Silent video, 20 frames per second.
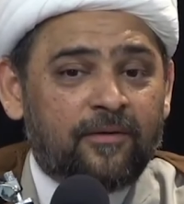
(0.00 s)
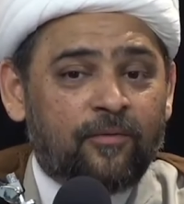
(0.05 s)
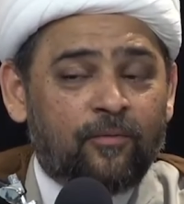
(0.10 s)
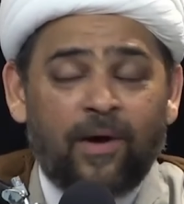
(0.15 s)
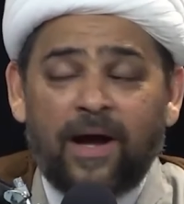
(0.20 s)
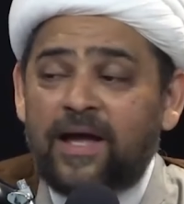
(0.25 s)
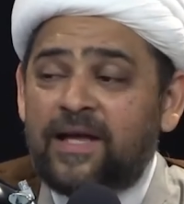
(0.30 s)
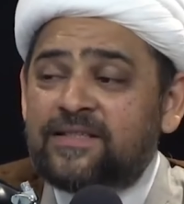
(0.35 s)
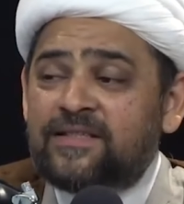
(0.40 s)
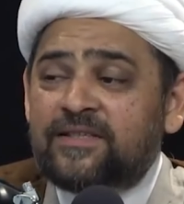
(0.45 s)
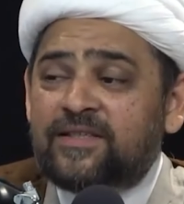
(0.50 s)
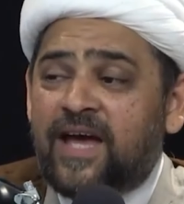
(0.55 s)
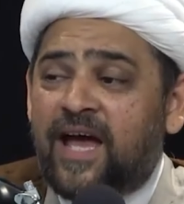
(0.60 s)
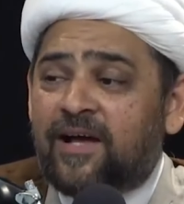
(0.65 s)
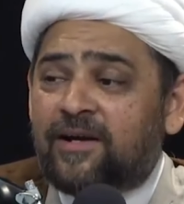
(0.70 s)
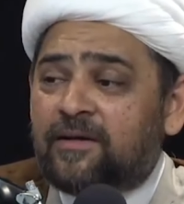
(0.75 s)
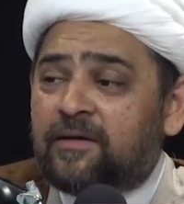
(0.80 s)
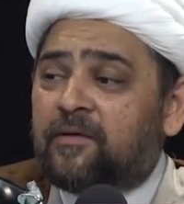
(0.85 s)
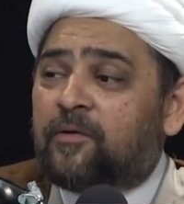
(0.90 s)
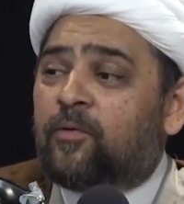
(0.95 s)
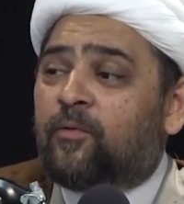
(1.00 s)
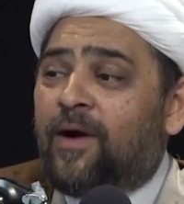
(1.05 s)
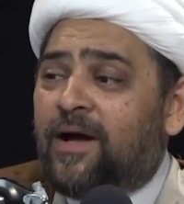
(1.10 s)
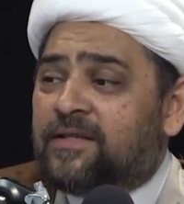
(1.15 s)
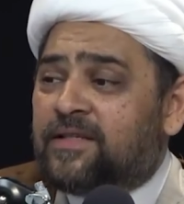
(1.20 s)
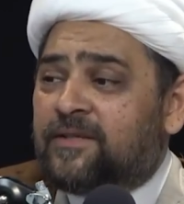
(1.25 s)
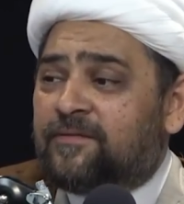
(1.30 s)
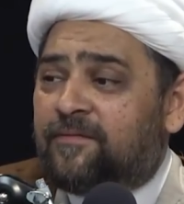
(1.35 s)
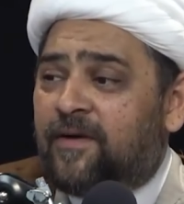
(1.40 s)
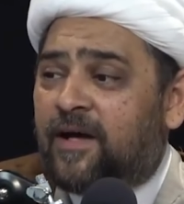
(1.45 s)
Why is
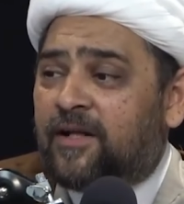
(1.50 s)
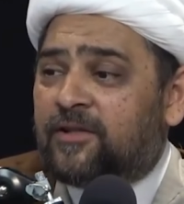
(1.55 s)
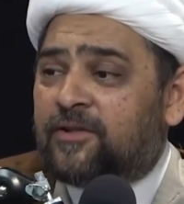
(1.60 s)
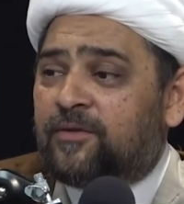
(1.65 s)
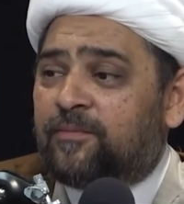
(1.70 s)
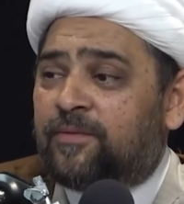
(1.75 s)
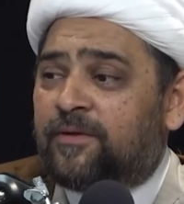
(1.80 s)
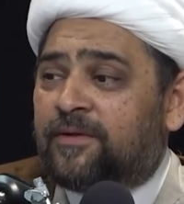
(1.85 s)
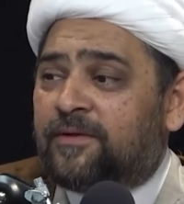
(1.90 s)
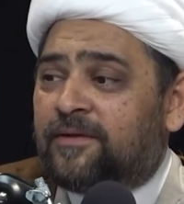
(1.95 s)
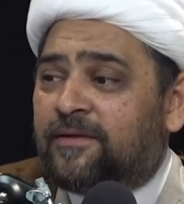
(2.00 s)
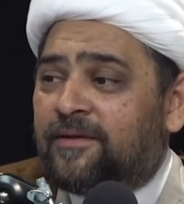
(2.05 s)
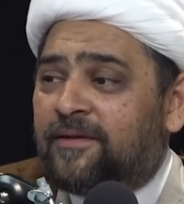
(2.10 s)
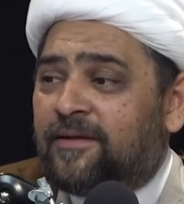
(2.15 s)
it valuable?